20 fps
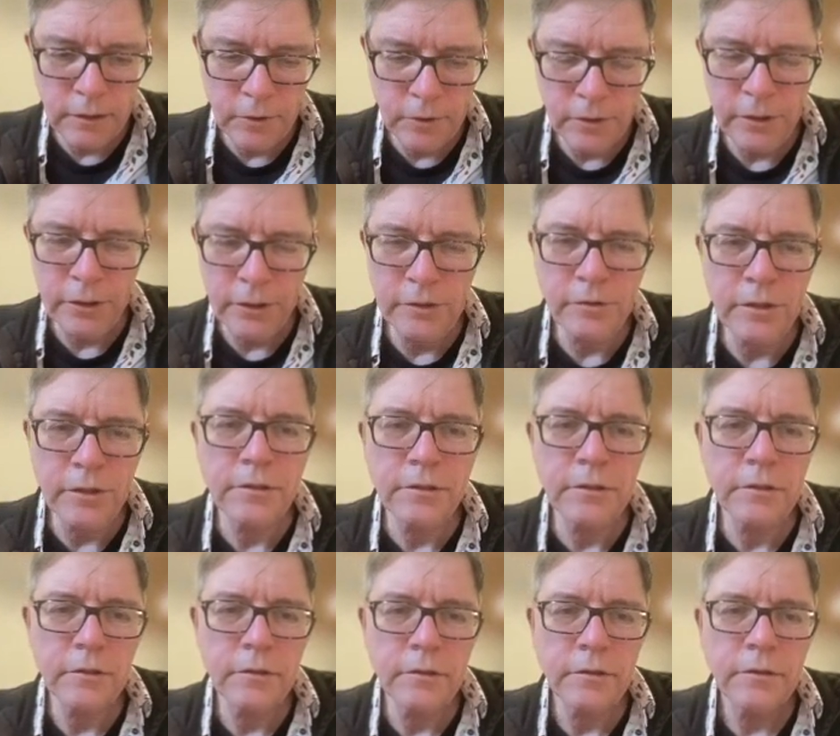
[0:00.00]
the
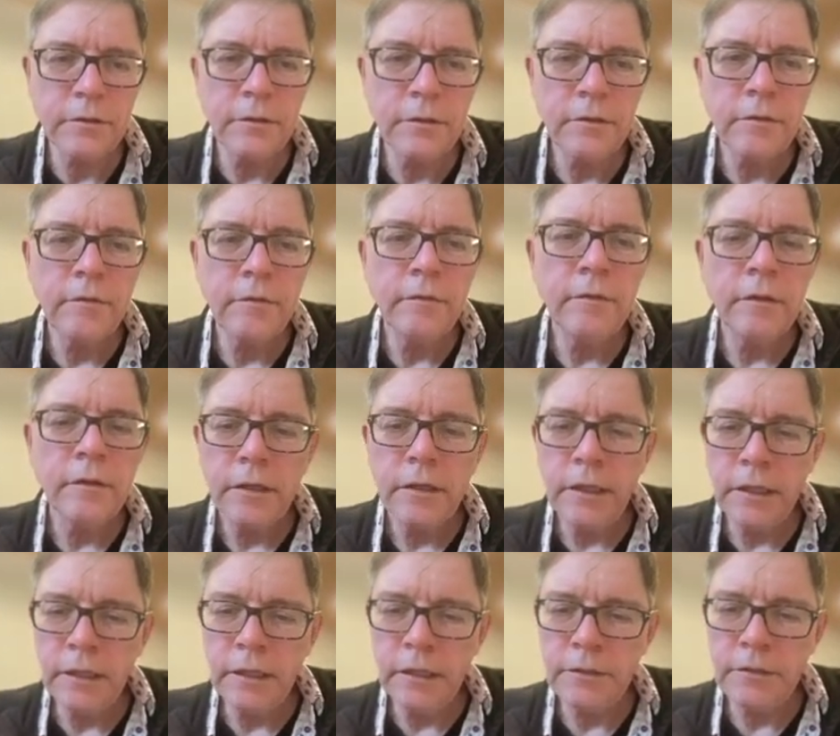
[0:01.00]
email address
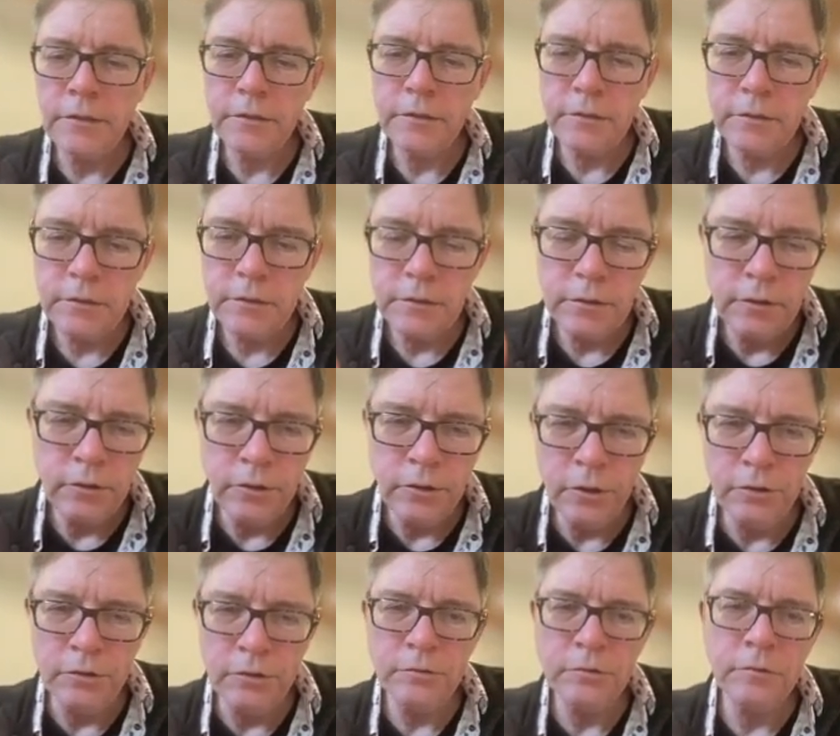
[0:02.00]
as
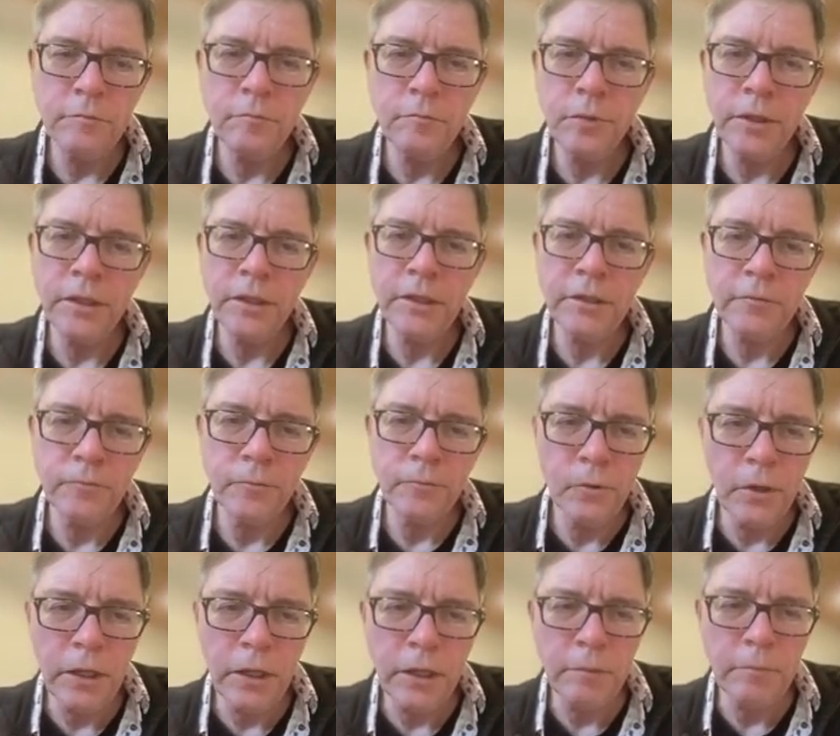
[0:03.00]
known
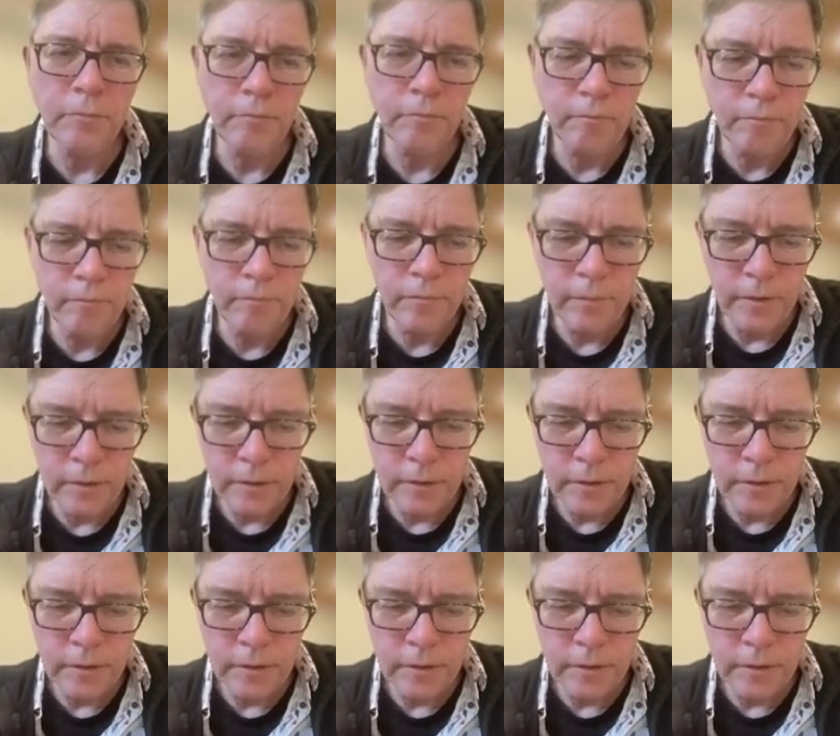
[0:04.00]
by Wooclap.